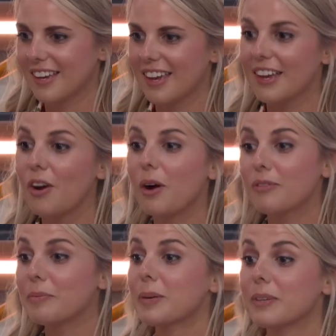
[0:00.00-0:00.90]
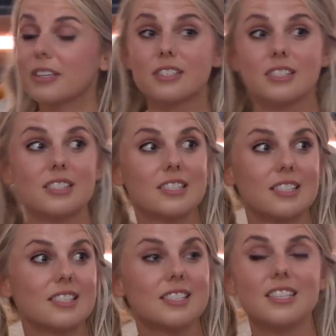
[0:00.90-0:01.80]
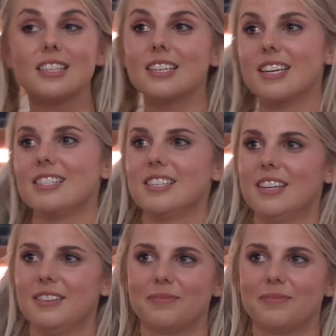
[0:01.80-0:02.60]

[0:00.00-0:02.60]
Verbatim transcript: And oh, I'm from Big Brothers 16 and 18.